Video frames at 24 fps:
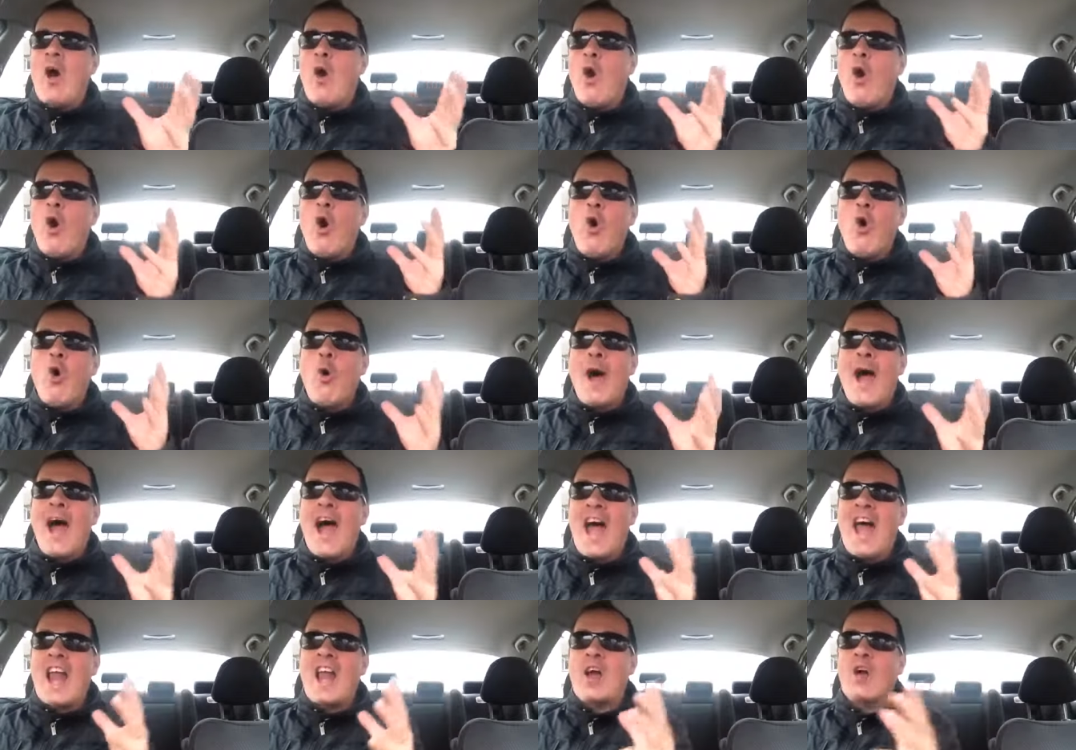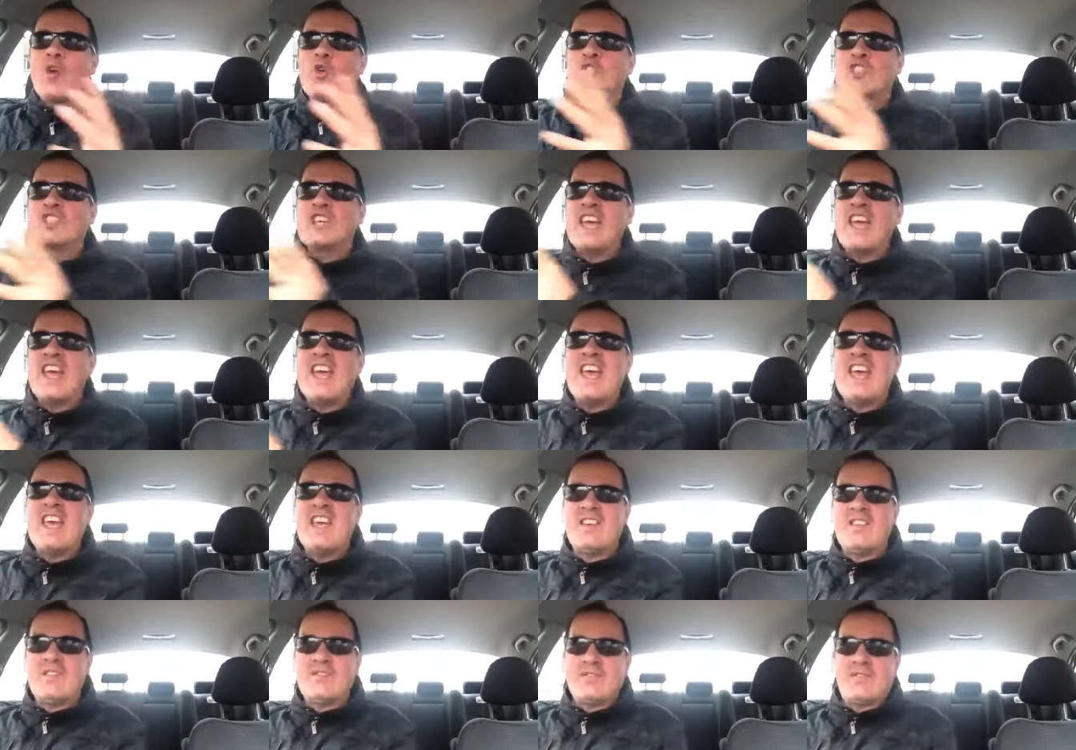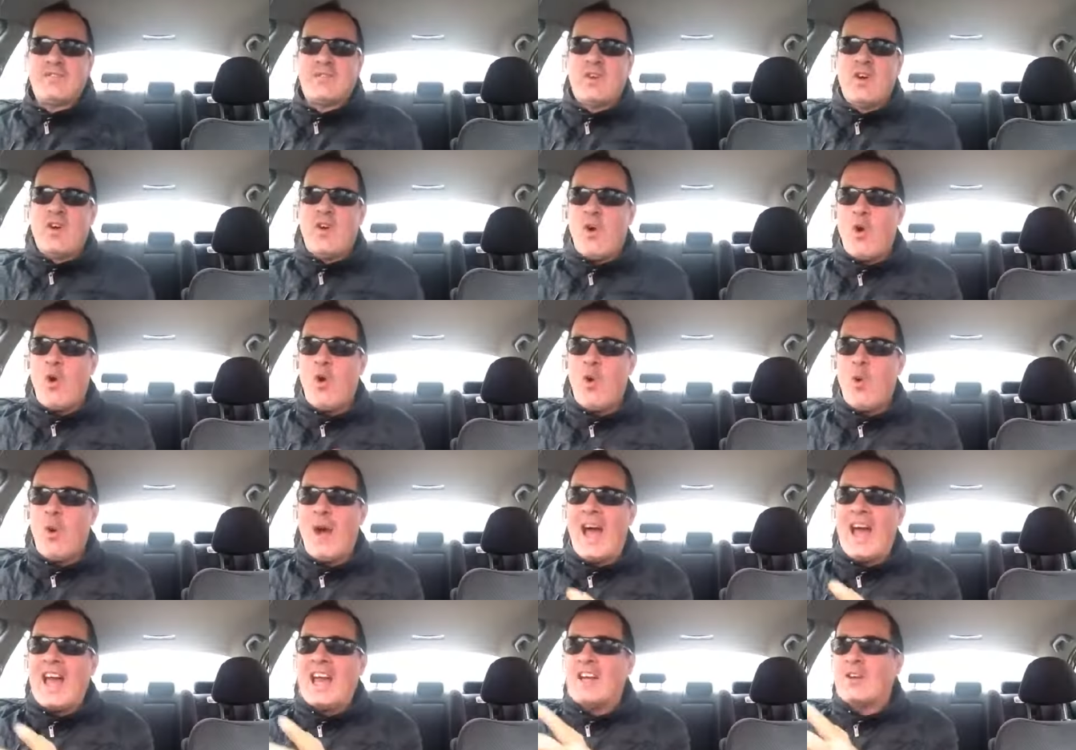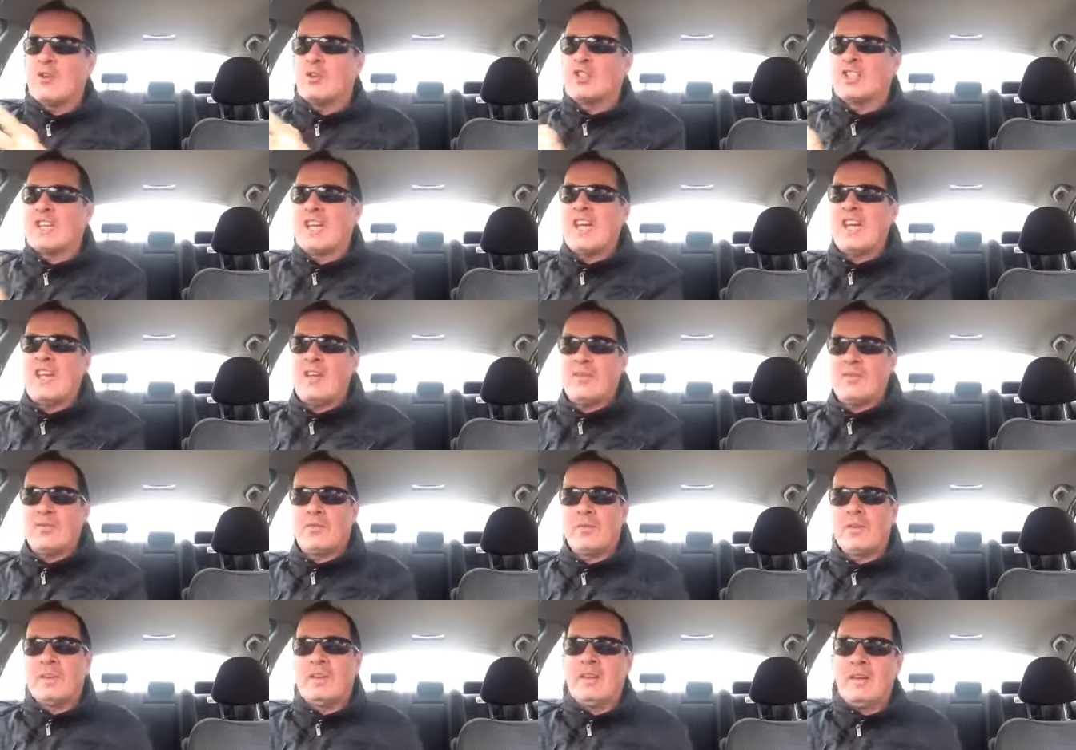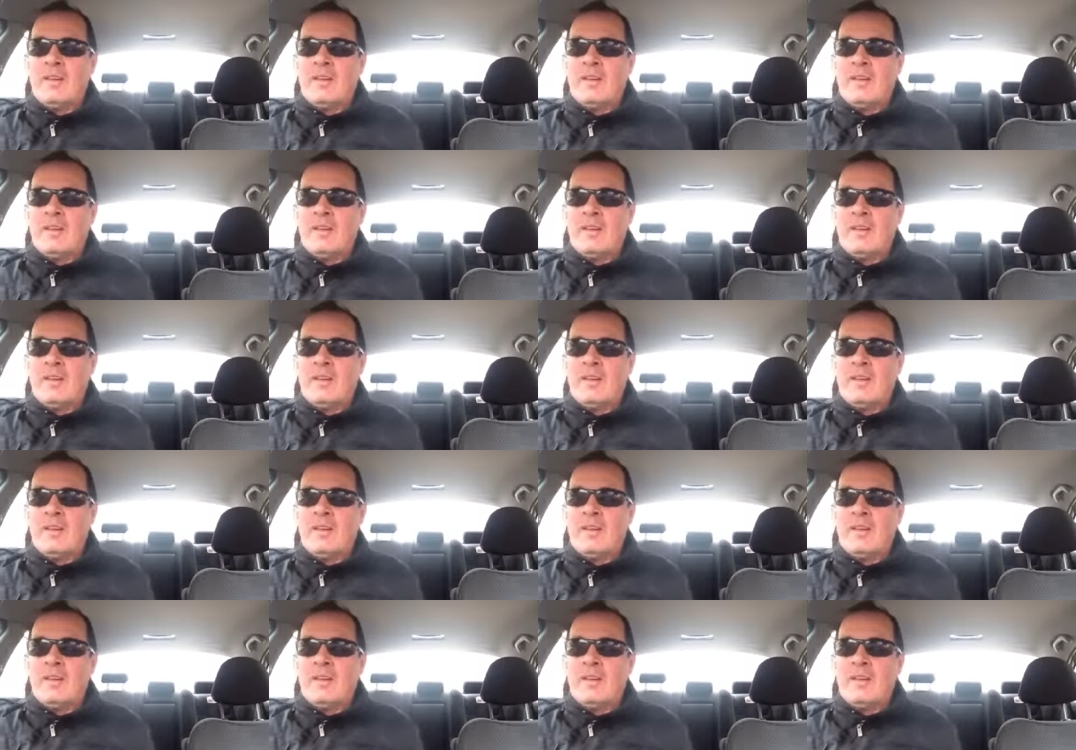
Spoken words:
All Hallows Eve. All Hallows Eve.